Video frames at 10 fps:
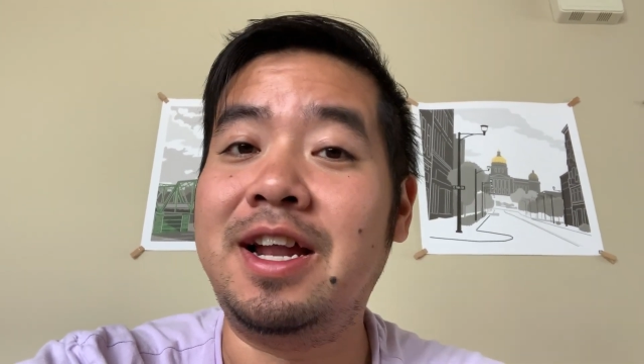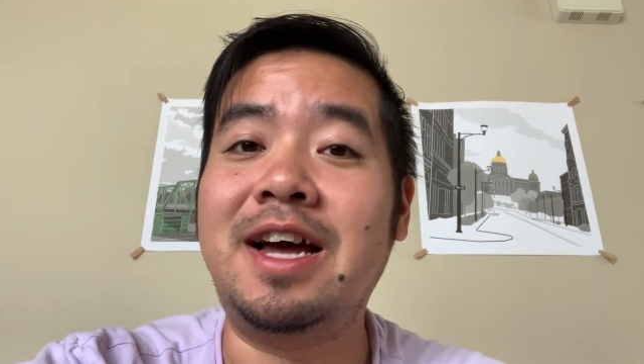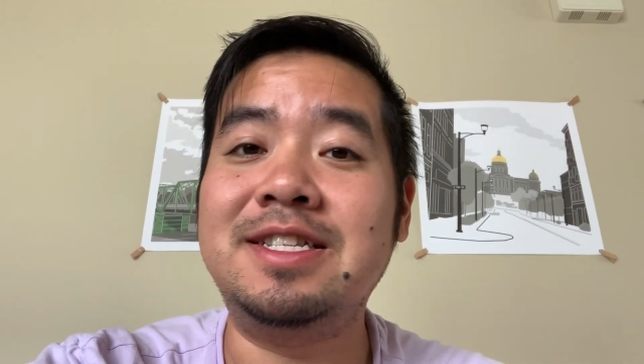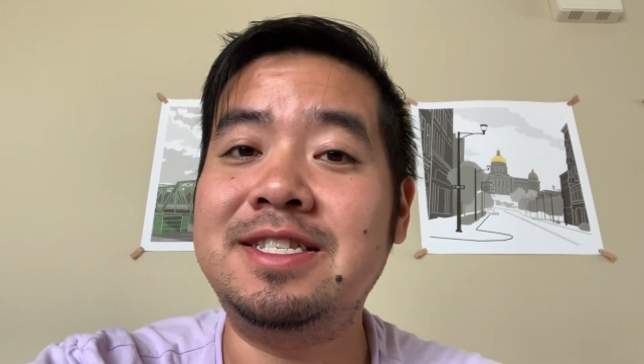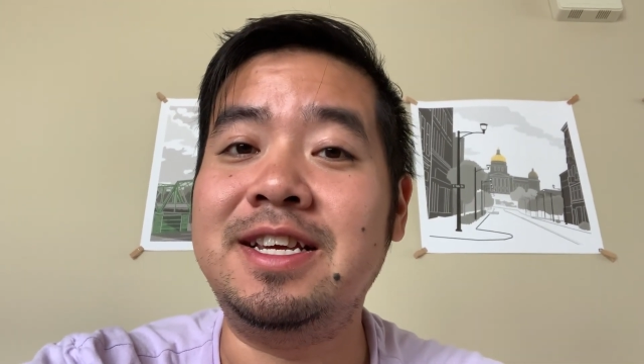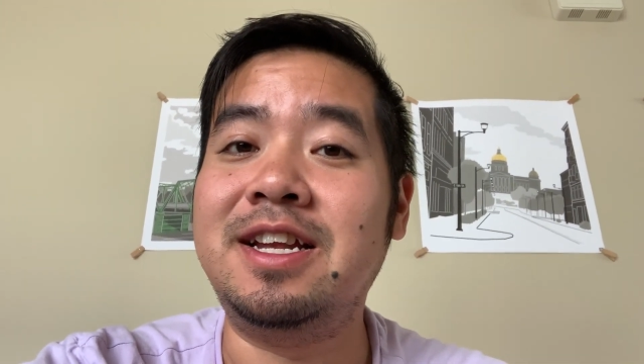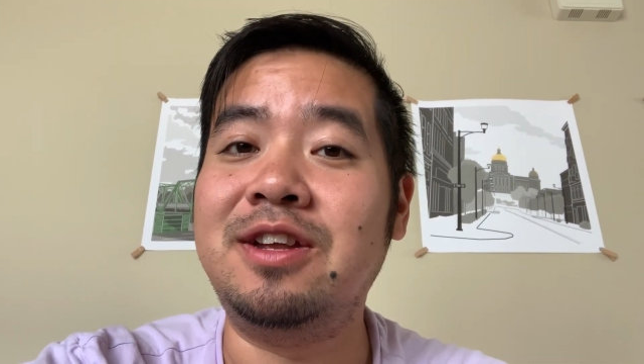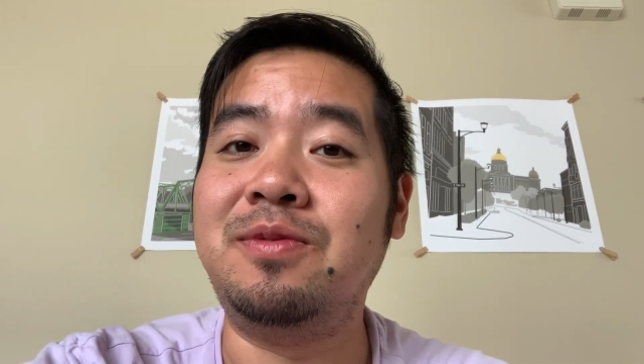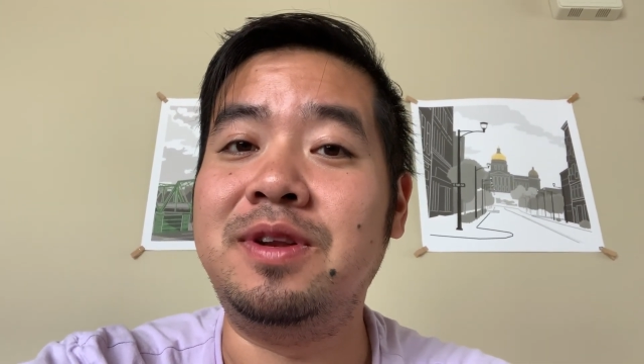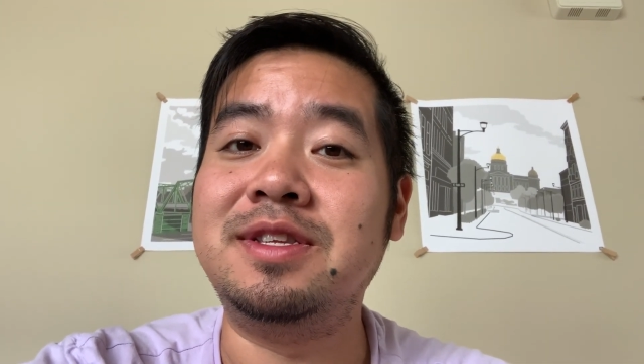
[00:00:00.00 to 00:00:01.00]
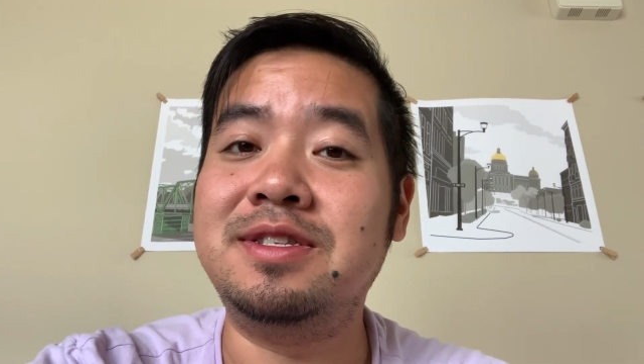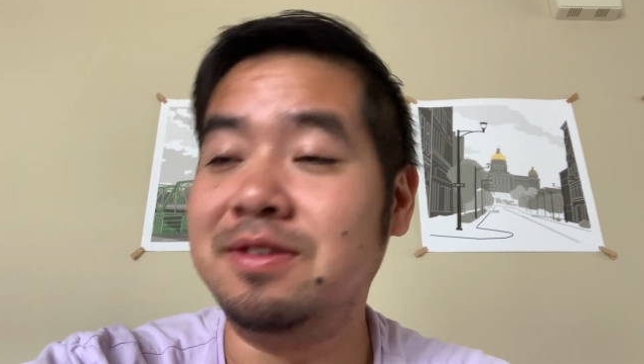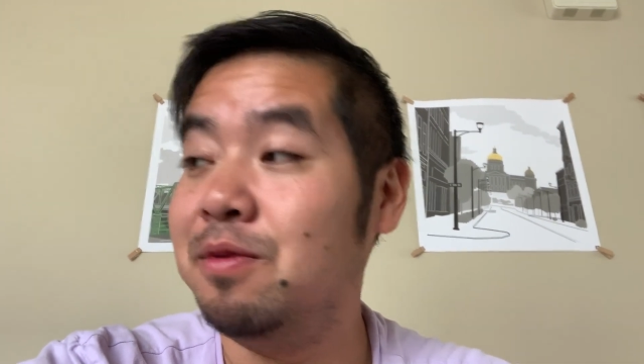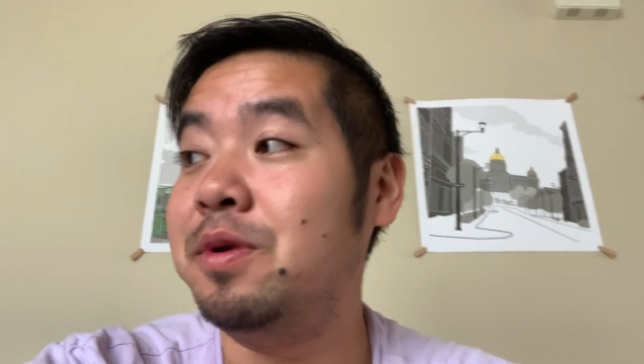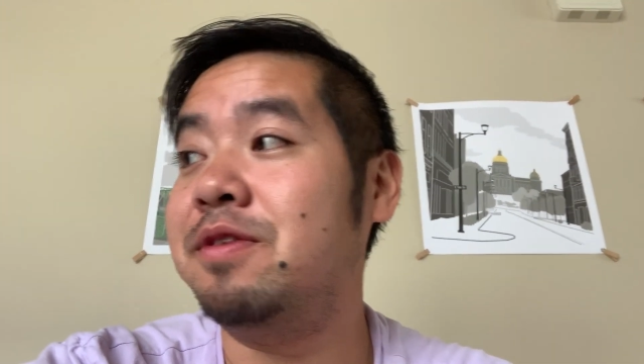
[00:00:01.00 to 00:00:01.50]
not stand it when it
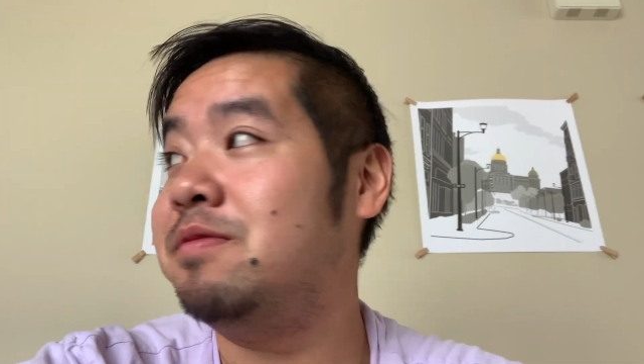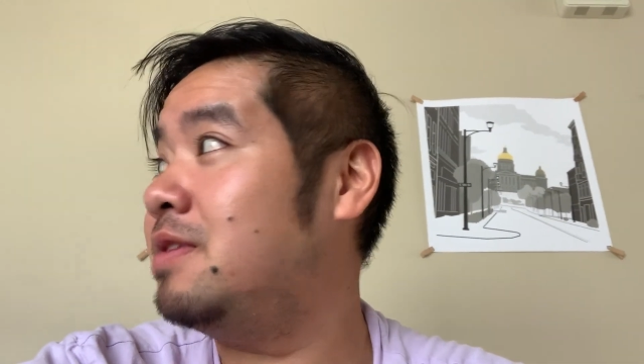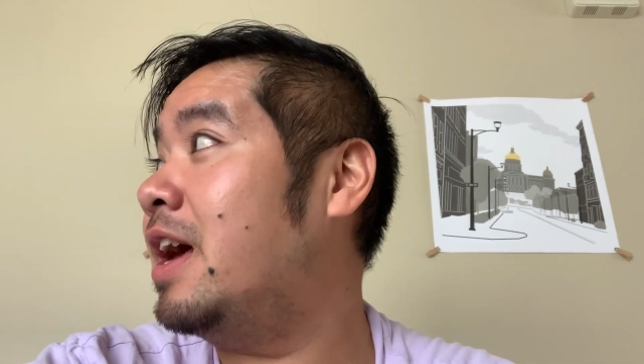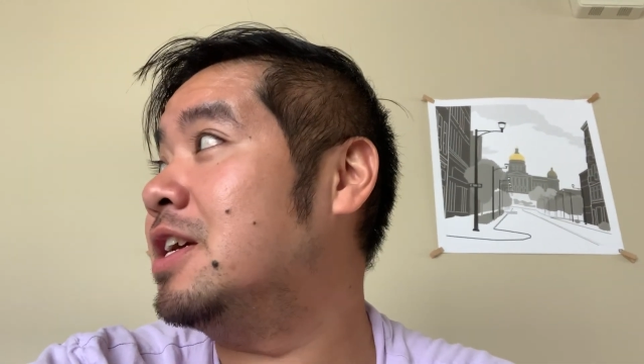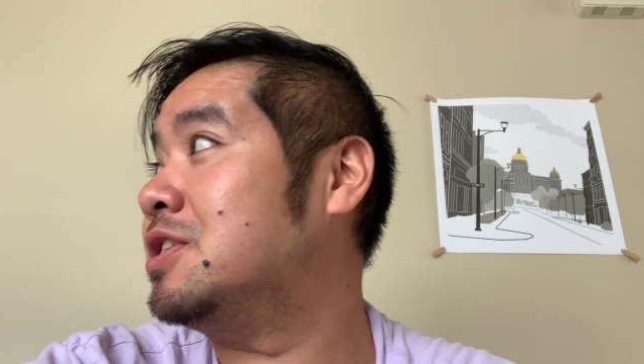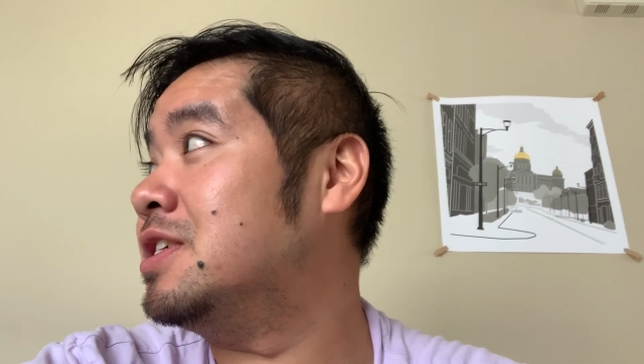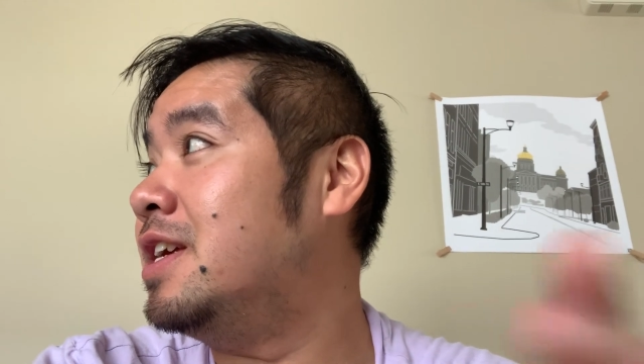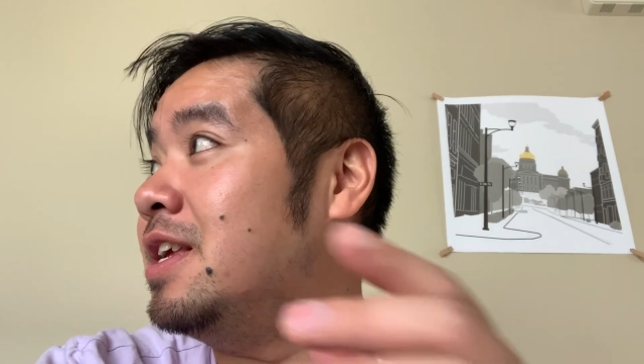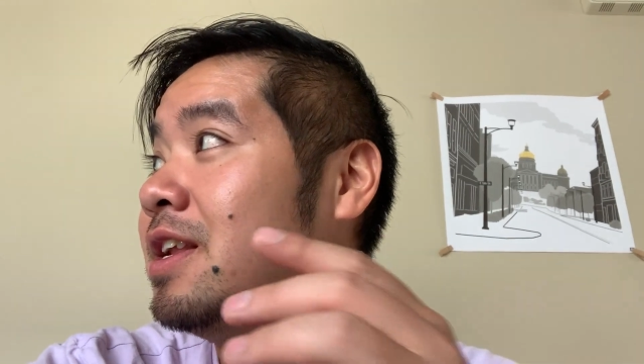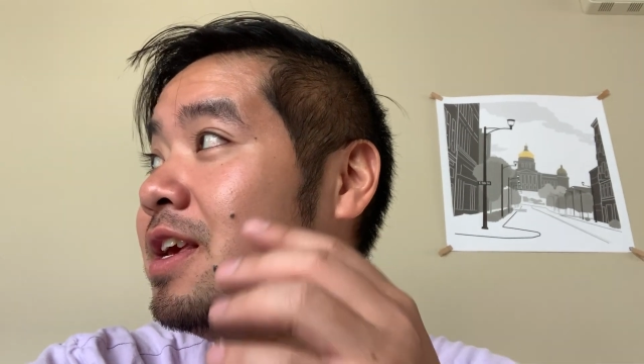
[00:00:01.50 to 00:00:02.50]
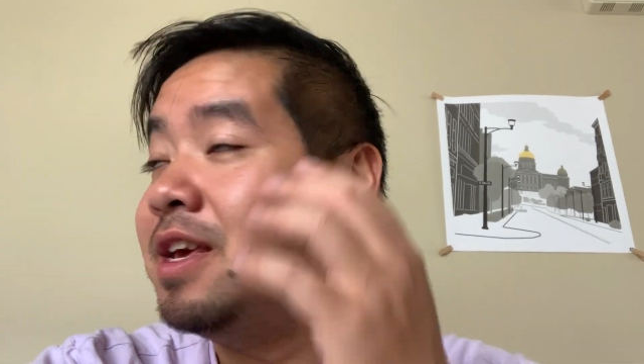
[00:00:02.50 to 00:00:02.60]
when it actually hit.